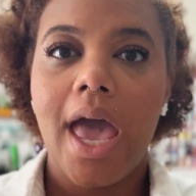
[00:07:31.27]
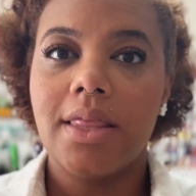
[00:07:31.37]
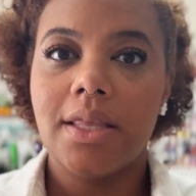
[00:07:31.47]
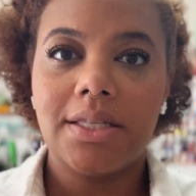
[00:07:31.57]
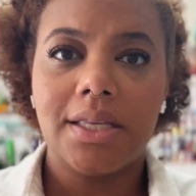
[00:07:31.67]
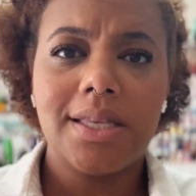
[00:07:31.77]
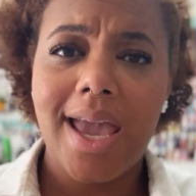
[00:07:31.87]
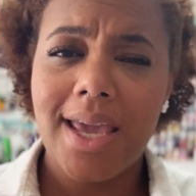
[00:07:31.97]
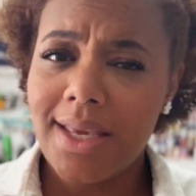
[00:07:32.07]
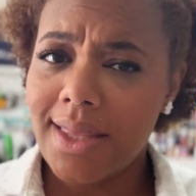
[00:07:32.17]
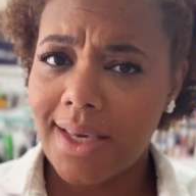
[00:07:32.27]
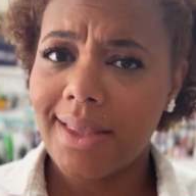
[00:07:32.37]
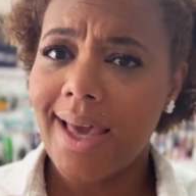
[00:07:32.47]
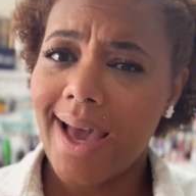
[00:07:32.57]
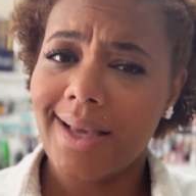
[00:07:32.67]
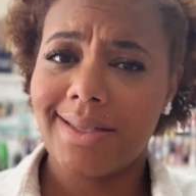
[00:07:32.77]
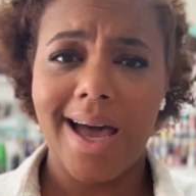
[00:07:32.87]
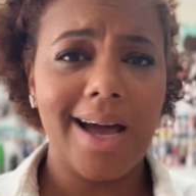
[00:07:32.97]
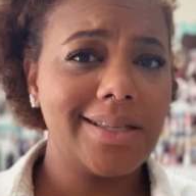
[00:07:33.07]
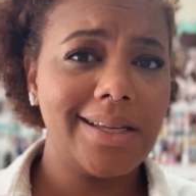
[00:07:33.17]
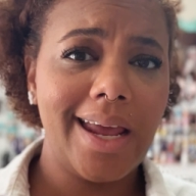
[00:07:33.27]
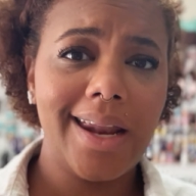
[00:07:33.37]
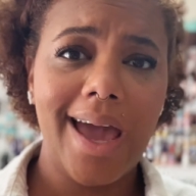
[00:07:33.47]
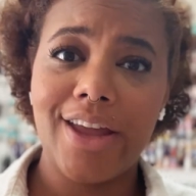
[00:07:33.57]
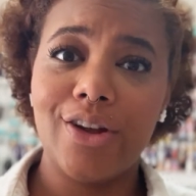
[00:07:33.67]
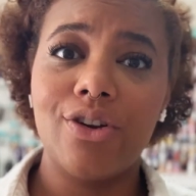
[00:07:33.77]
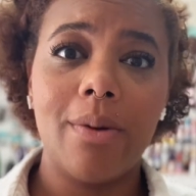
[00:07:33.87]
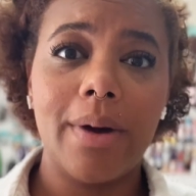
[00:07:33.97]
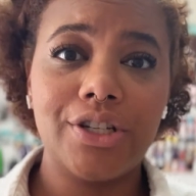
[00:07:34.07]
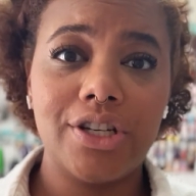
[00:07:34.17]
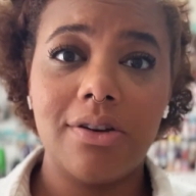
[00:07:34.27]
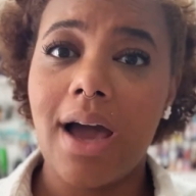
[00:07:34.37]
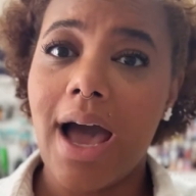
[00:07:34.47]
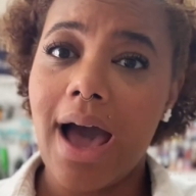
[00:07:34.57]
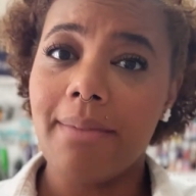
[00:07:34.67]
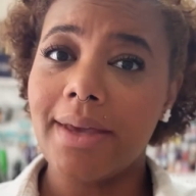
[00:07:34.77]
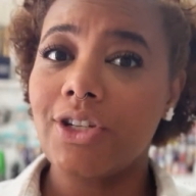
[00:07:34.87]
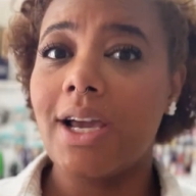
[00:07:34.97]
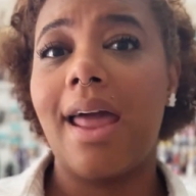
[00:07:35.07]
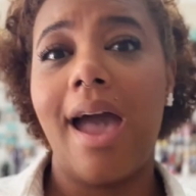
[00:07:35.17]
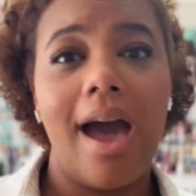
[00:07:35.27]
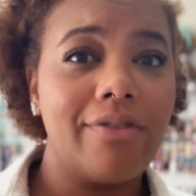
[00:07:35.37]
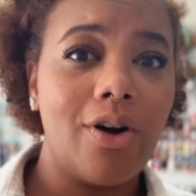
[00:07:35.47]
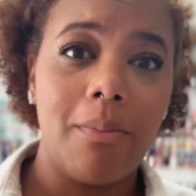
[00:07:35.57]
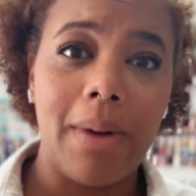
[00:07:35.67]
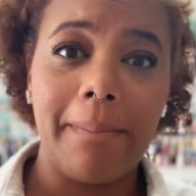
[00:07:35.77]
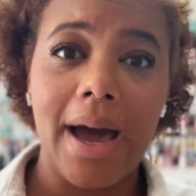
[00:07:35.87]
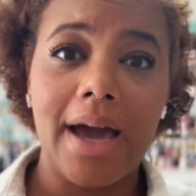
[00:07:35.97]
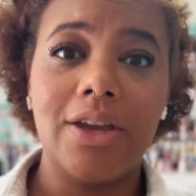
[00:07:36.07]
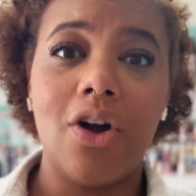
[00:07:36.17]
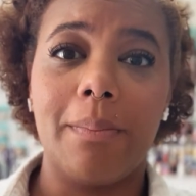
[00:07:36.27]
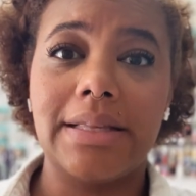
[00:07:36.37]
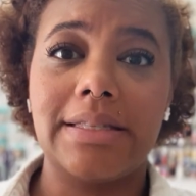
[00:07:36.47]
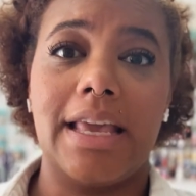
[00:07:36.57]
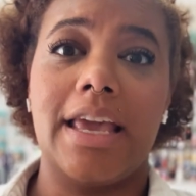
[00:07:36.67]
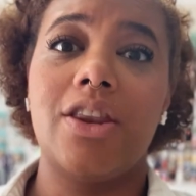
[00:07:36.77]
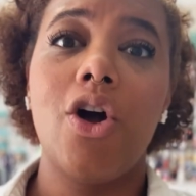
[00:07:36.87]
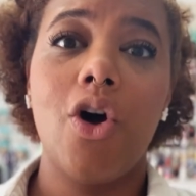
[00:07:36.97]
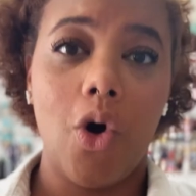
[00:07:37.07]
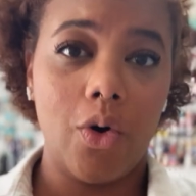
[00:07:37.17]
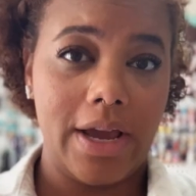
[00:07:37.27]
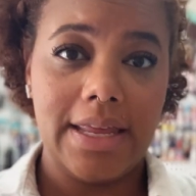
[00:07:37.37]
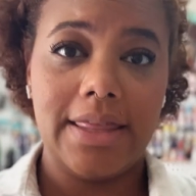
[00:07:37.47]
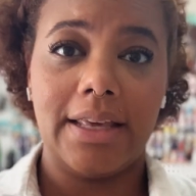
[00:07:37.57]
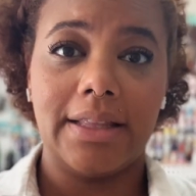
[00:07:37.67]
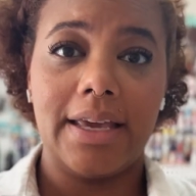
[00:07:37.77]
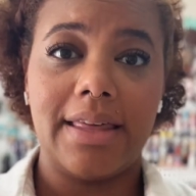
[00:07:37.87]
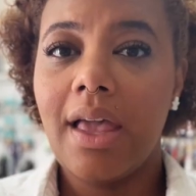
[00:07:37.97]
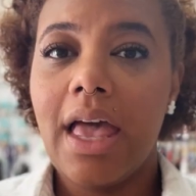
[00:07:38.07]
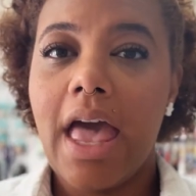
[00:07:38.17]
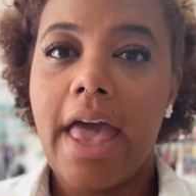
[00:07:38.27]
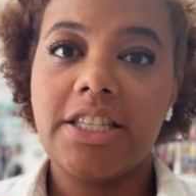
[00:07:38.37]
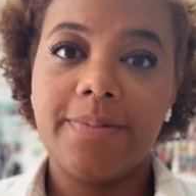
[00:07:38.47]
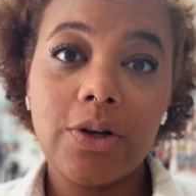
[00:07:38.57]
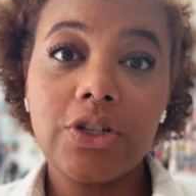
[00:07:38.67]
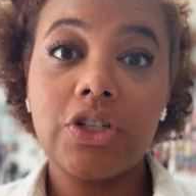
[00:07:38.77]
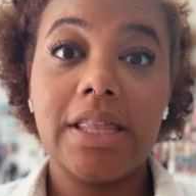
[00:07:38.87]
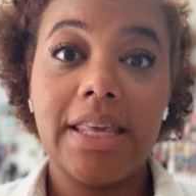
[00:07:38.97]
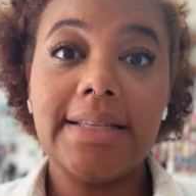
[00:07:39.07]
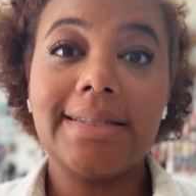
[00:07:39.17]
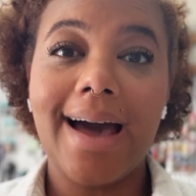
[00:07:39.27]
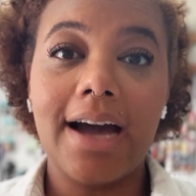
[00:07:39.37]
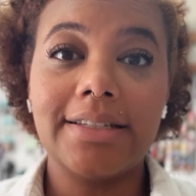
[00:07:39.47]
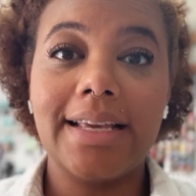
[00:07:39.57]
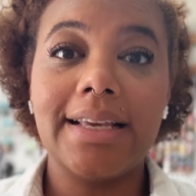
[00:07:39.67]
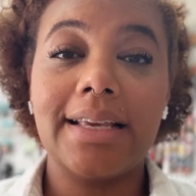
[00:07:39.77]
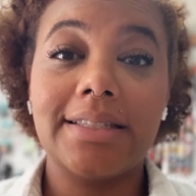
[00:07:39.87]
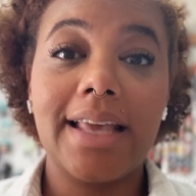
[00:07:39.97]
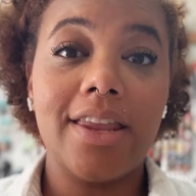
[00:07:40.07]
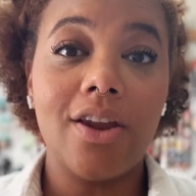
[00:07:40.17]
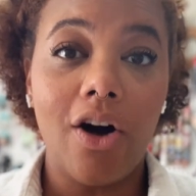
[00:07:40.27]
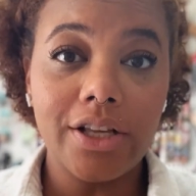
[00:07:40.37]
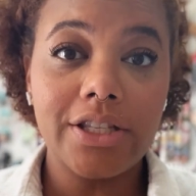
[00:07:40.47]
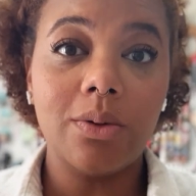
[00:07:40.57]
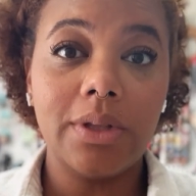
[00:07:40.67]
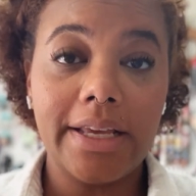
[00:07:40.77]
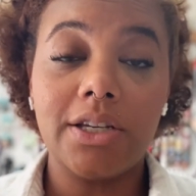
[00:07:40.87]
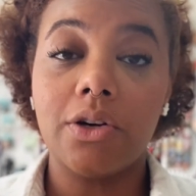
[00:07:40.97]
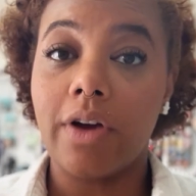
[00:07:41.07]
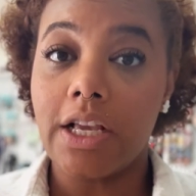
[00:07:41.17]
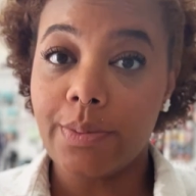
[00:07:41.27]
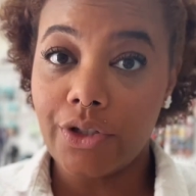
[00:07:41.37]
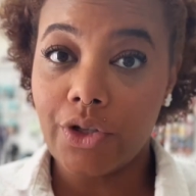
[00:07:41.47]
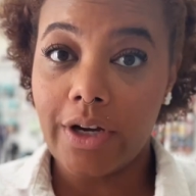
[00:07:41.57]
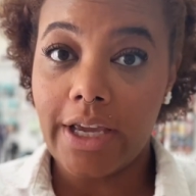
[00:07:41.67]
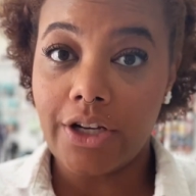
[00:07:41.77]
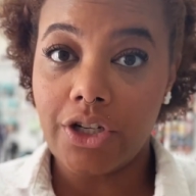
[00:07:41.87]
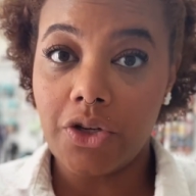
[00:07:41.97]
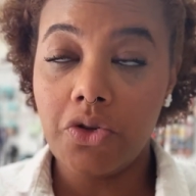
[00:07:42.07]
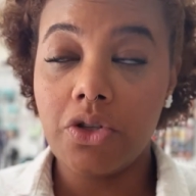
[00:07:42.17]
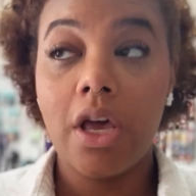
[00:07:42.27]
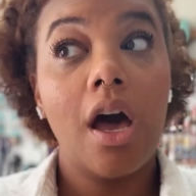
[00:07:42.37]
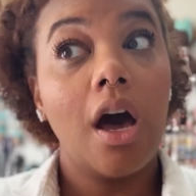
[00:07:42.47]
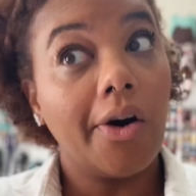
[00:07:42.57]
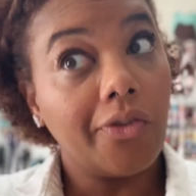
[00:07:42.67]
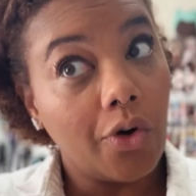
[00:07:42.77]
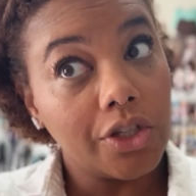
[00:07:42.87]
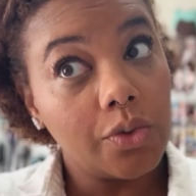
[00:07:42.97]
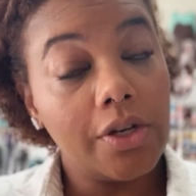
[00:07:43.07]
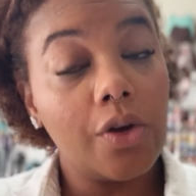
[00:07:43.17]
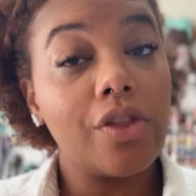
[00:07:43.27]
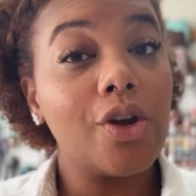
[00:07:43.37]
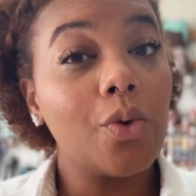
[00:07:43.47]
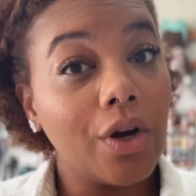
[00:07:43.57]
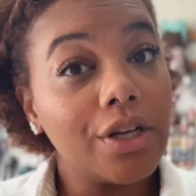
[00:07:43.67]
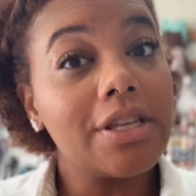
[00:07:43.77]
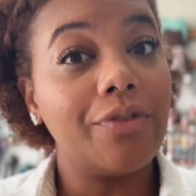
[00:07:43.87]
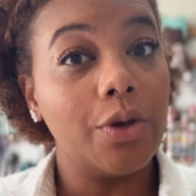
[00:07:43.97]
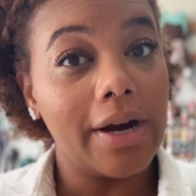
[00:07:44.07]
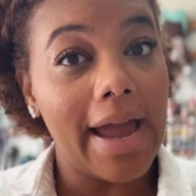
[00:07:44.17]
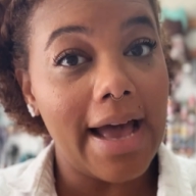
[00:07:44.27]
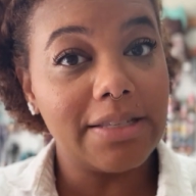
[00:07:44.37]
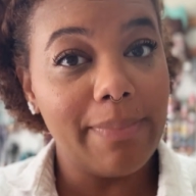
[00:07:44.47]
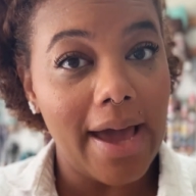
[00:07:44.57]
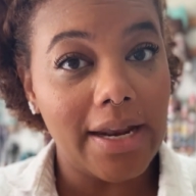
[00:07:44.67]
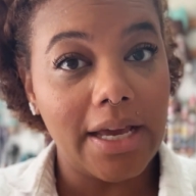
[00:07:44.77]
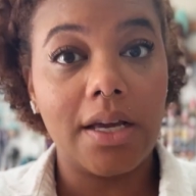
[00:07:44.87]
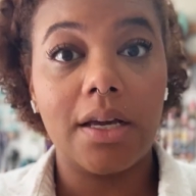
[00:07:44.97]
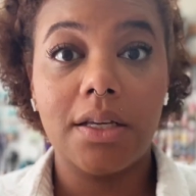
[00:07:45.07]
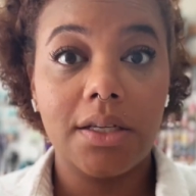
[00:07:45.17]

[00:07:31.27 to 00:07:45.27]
And listen, anything that has toxin in it, I don't know about you, I'm not trying to have it on my body, on my skin, or anything like that. Exposure to these toxins can also lead to respiratory issues. Of course, we know that they're worse if you are asthmatic.